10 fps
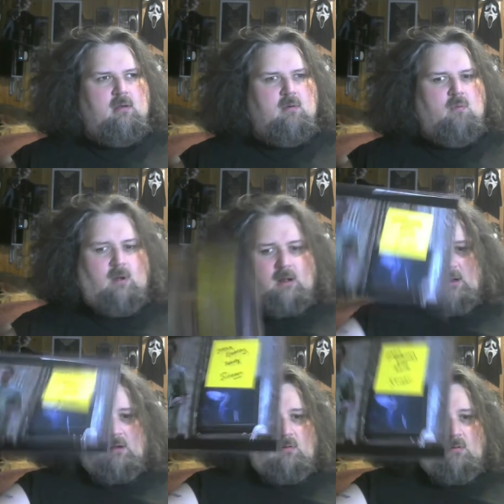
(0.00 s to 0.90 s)
What a
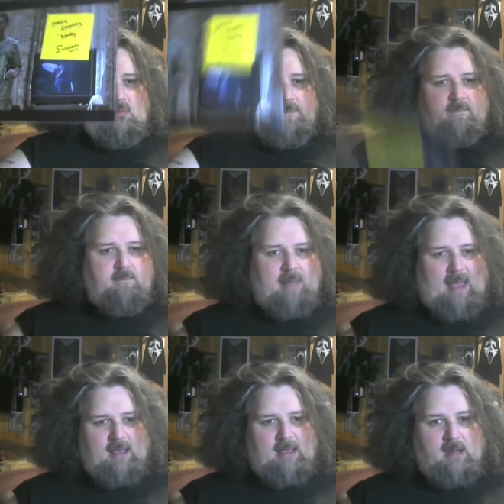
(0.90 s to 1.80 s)
do?
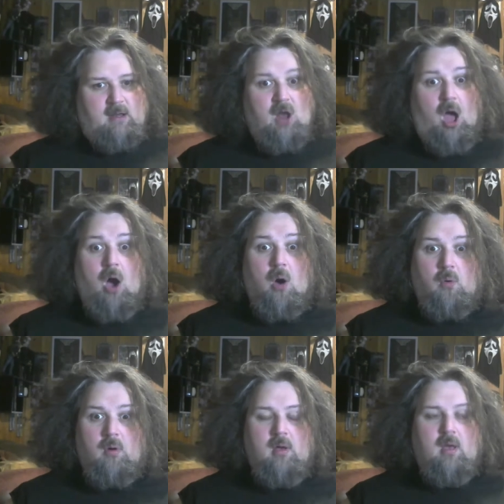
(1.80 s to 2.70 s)
Back again.
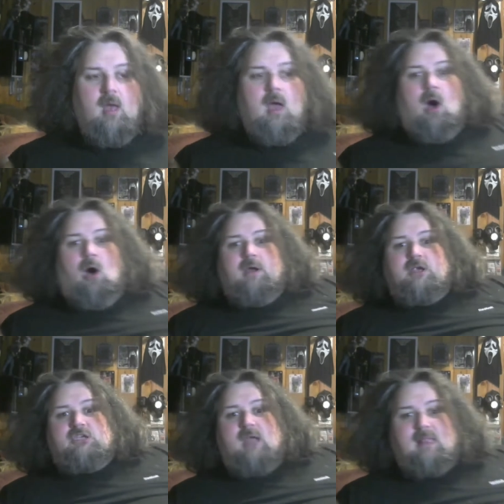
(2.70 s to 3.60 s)
No! Holy
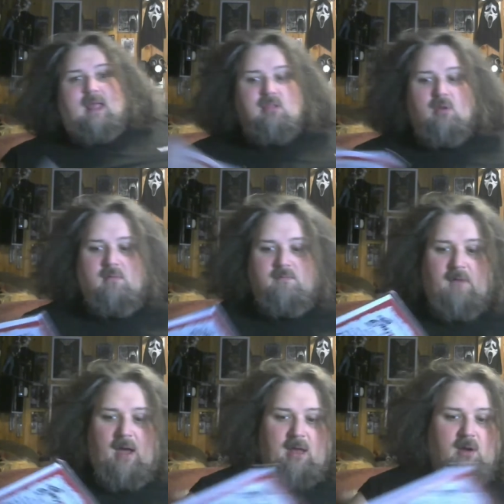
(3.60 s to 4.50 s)
shit, that's
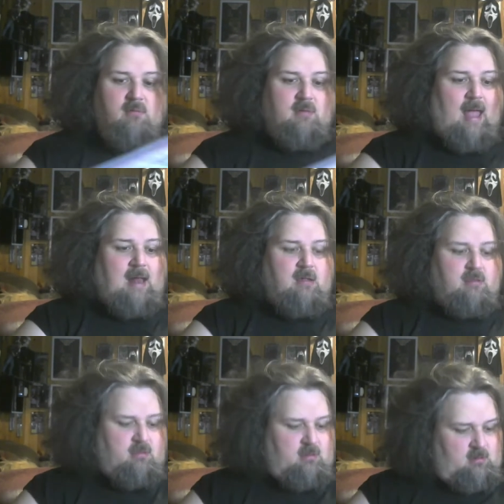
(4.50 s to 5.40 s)
fucking, that is...